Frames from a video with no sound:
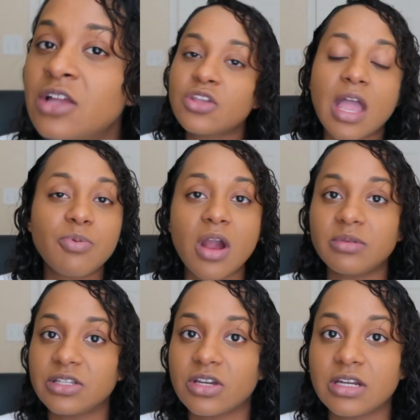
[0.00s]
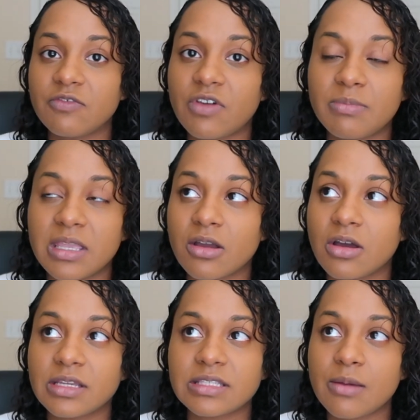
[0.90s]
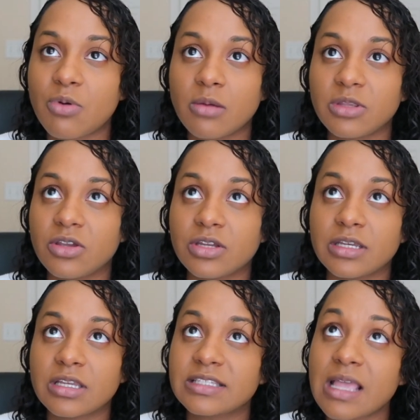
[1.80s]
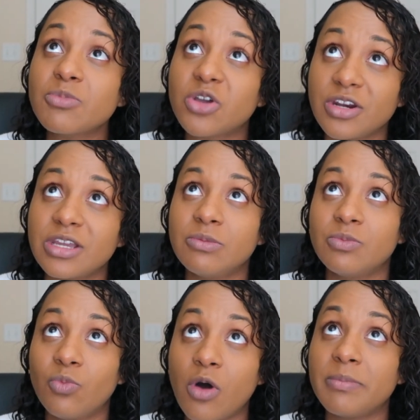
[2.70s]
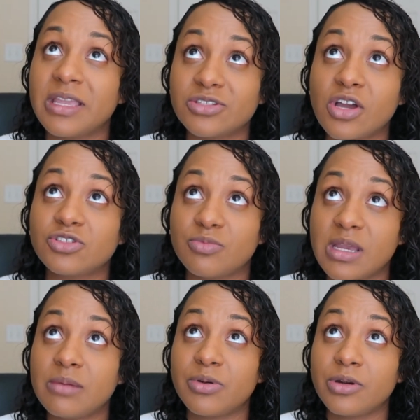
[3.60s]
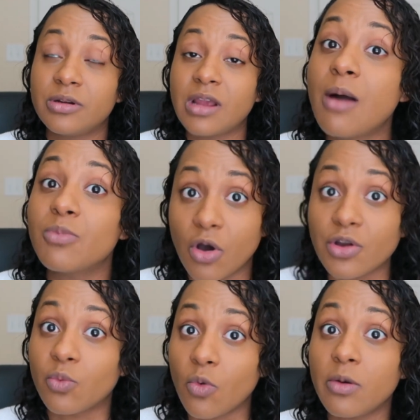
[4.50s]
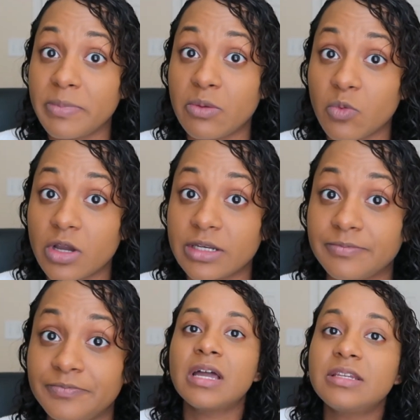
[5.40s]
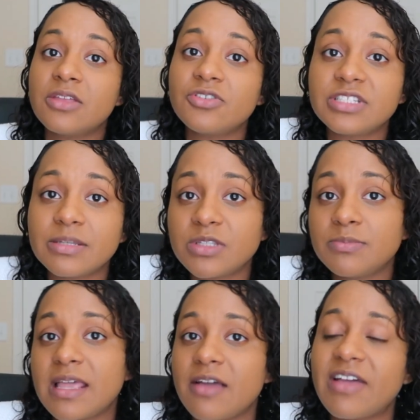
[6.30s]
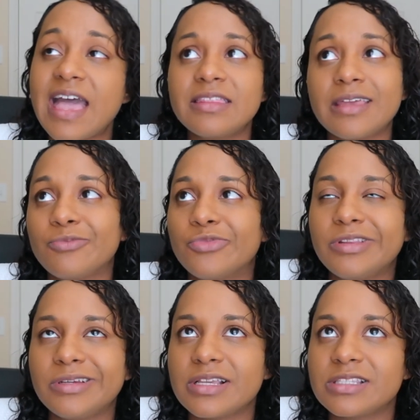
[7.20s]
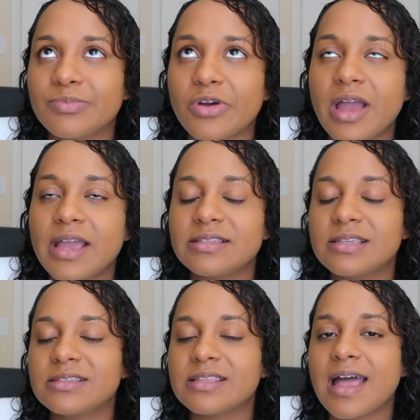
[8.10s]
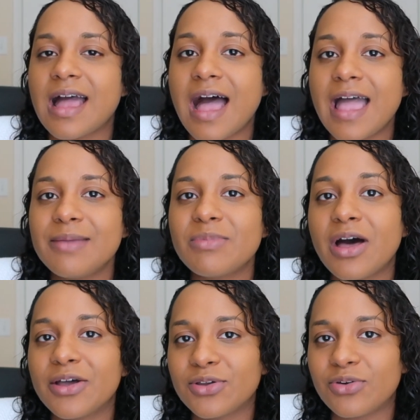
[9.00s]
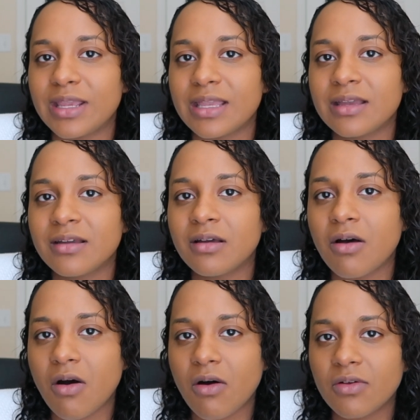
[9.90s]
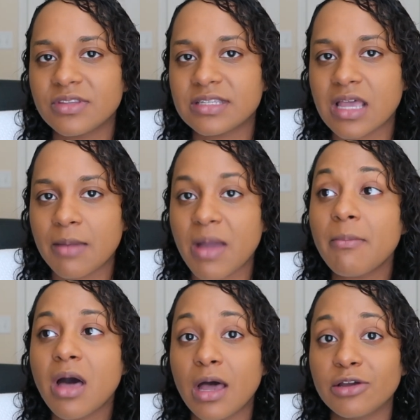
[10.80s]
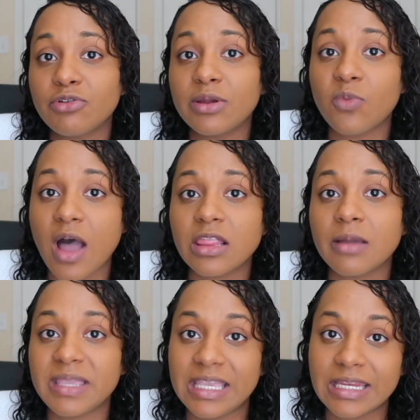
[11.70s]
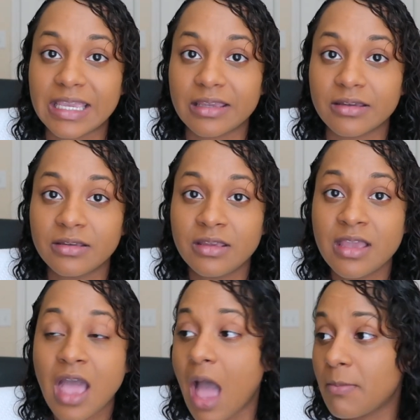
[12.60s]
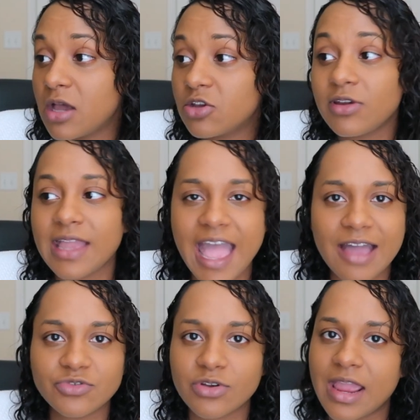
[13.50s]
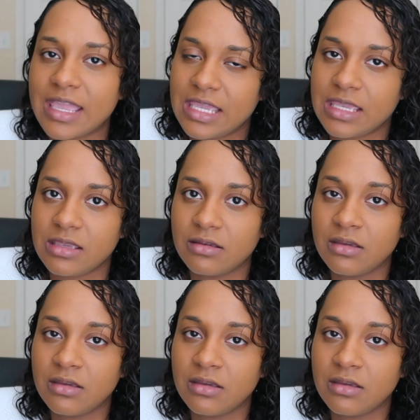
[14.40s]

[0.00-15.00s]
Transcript: No, I probably couldn't. If I'm being honest, I probably couldn't, because I'm gonna want me a Dr. Pepper. I'm gonna want me one. Another symptom that I've had that I'm really not surprised is that I'm hungry all the time. I'm hungry while I'm eating. I'm hungry after I eat.